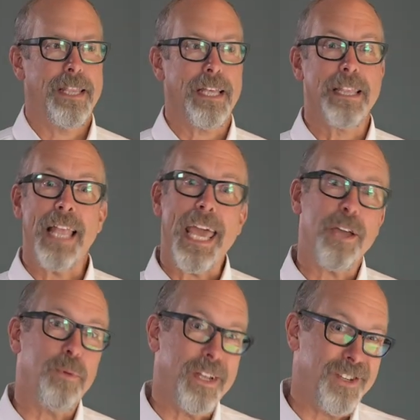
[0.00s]
the
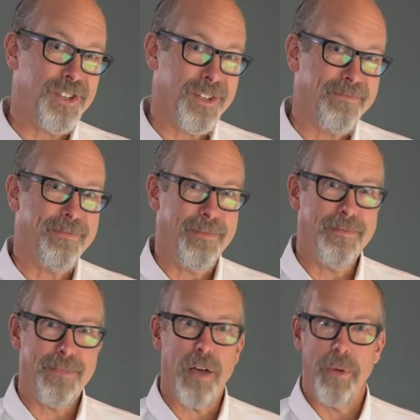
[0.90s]
language
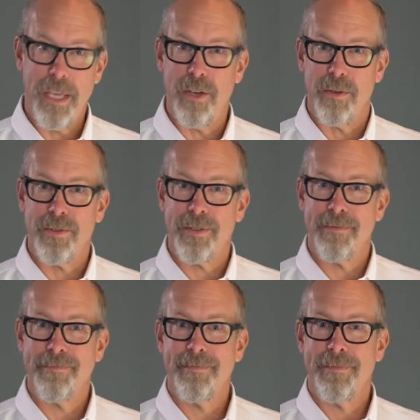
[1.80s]
that we use.
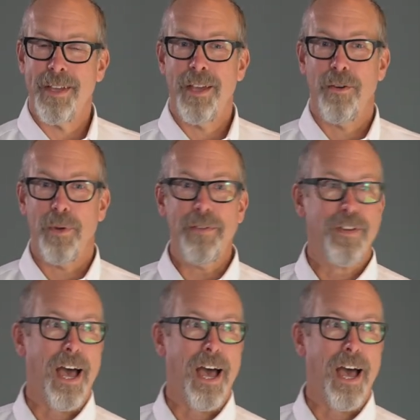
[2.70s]
We've